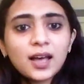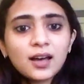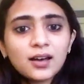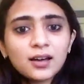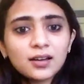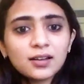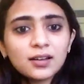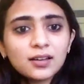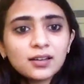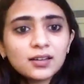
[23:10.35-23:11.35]
uh,
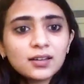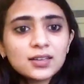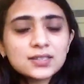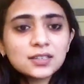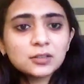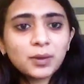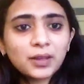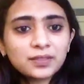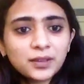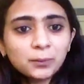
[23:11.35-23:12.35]
Sid
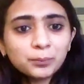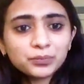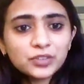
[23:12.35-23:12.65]
Pete.